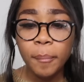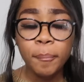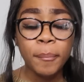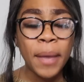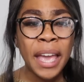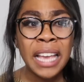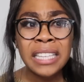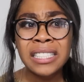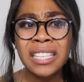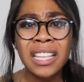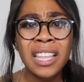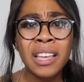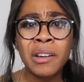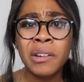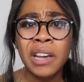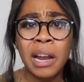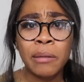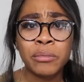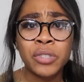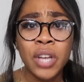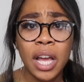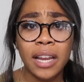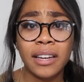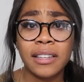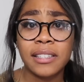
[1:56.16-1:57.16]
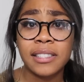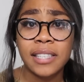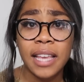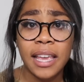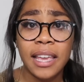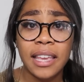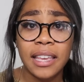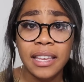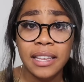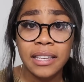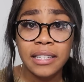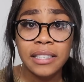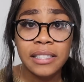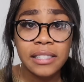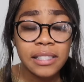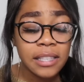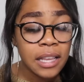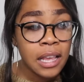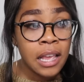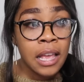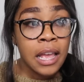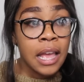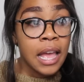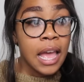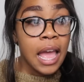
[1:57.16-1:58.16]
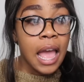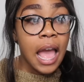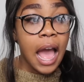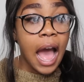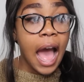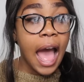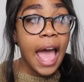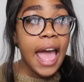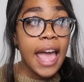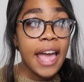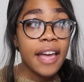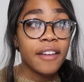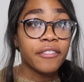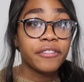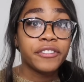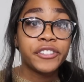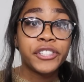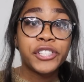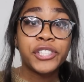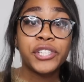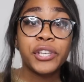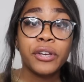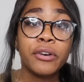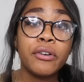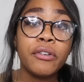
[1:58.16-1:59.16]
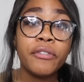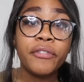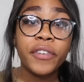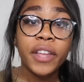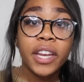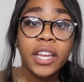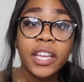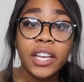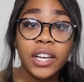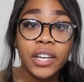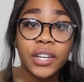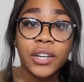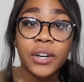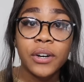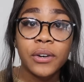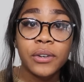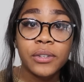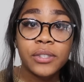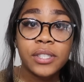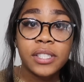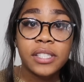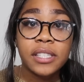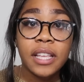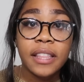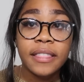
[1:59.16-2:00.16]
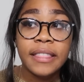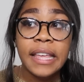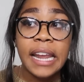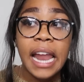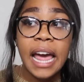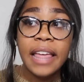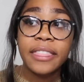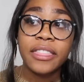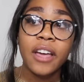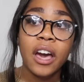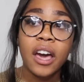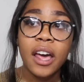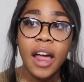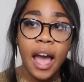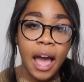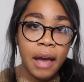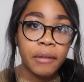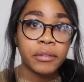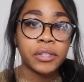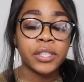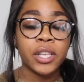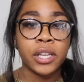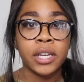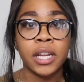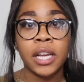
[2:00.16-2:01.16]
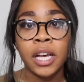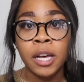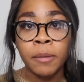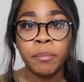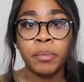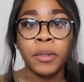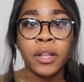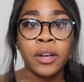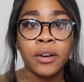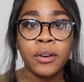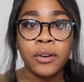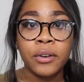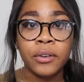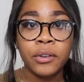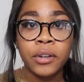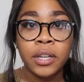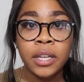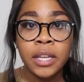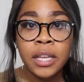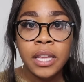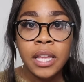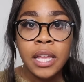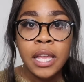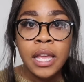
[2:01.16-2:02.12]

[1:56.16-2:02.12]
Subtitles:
basically what I'm trying to say is I have 2 videos that I thought I was going to upload.